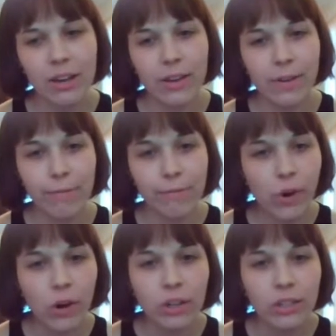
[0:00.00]

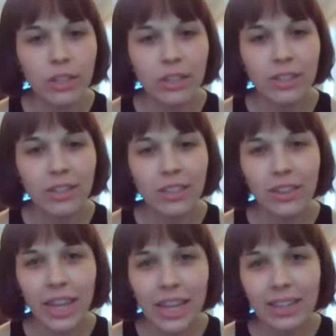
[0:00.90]
fog
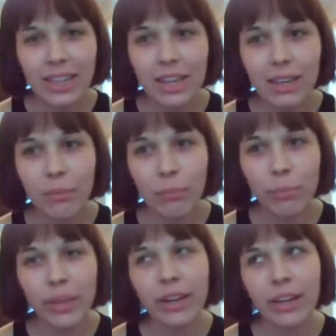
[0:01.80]
lately
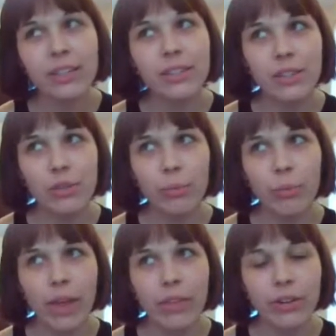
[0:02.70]
because the
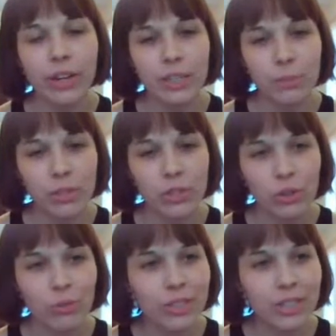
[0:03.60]
weather has been
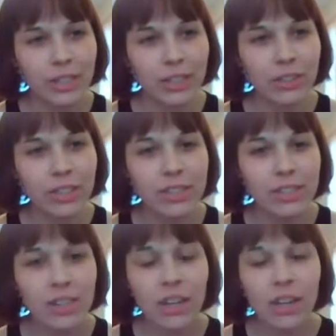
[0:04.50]
so ridiculous